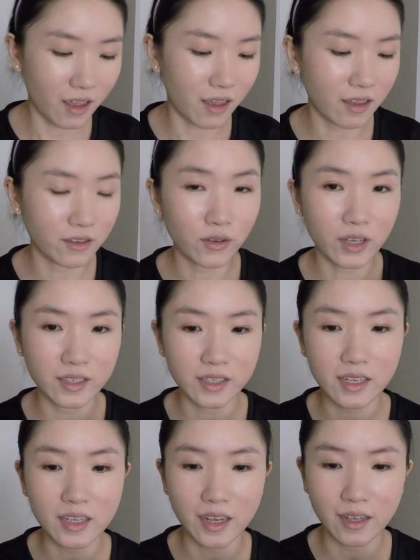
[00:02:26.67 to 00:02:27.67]
and you can
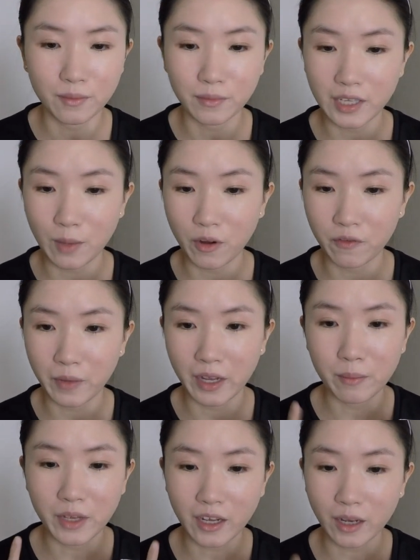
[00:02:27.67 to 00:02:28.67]
see that some of
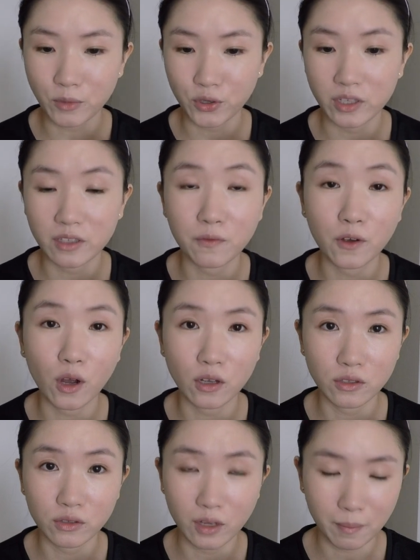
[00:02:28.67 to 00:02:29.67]
my makeup transfer
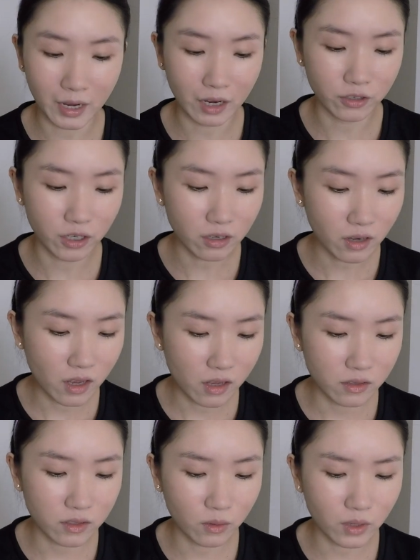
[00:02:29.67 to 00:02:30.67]
onto the powder.
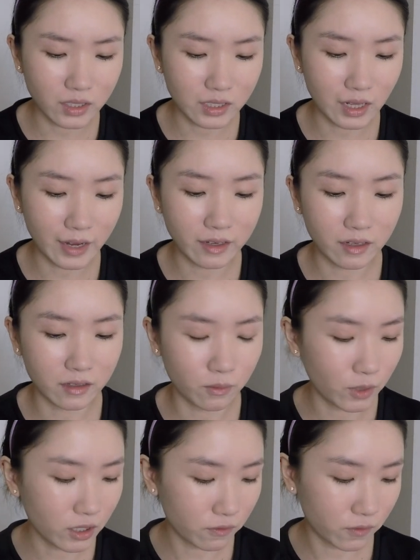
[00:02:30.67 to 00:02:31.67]
So it's like
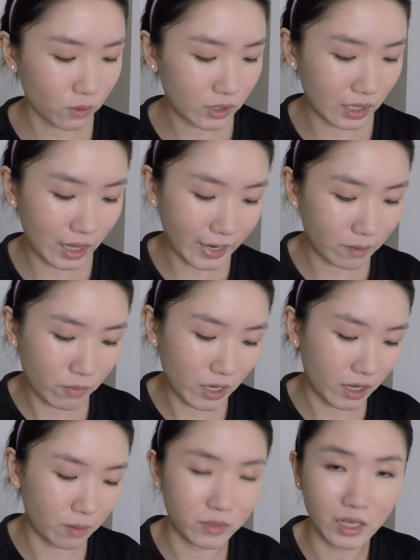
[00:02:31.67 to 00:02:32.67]
one of those light
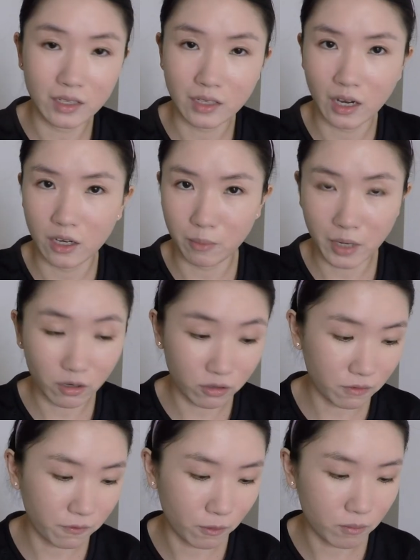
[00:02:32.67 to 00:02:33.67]
makeup days kind of
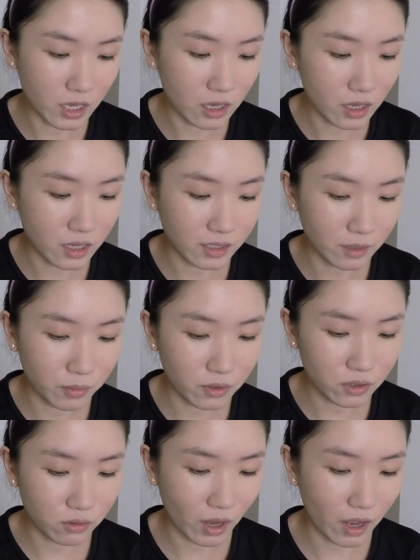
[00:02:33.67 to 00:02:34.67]
powder for me. It's
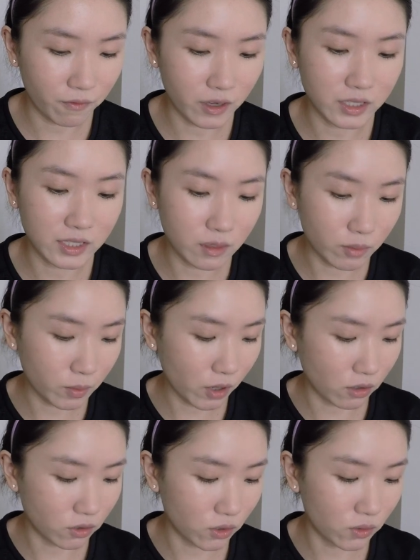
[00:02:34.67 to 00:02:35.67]
supposed to have a sebum
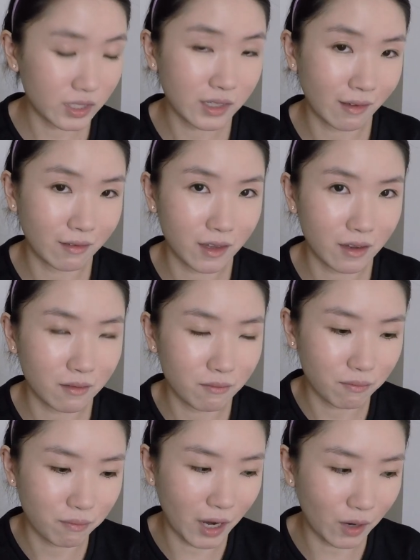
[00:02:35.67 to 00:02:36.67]
control
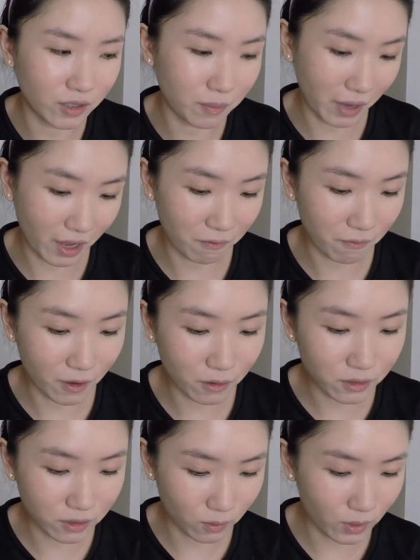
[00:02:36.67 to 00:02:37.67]
setting powder pack
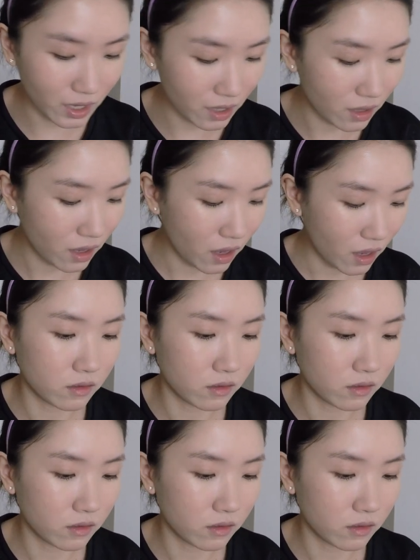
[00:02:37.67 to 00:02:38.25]
feel to it.